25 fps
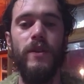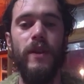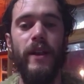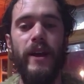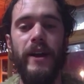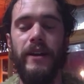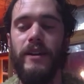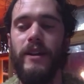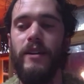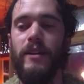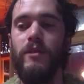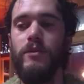
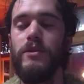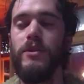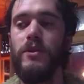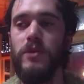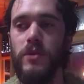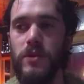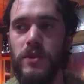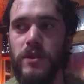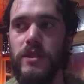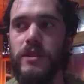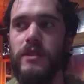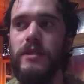Like, that was a
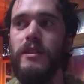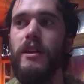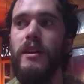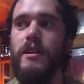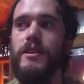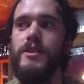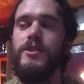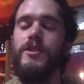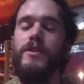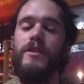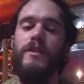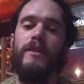good
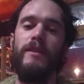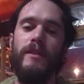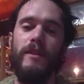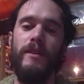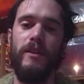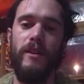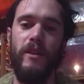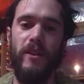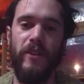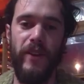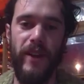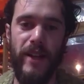discussion
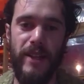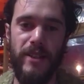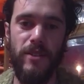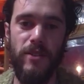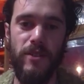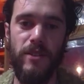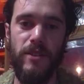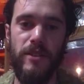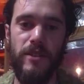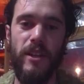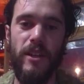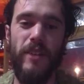on that
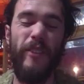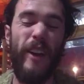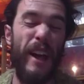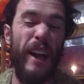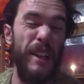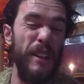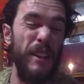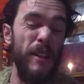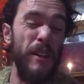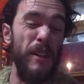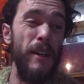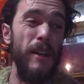sort of stuff,
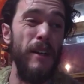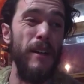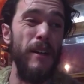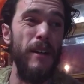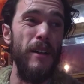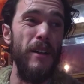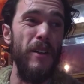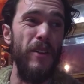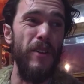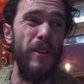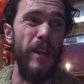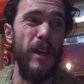and
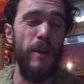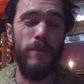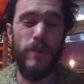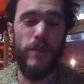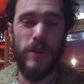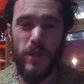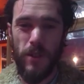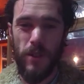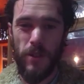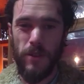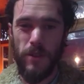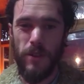the
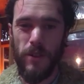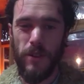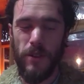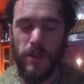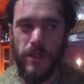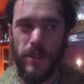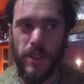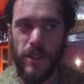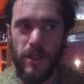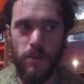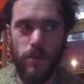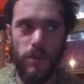episode that you
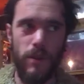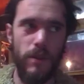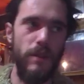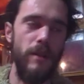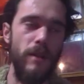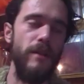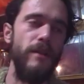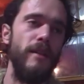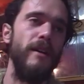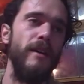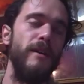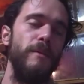did
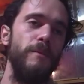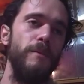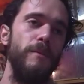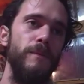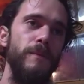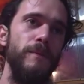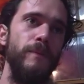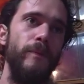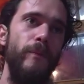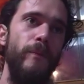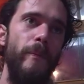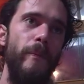with
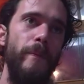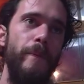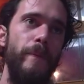um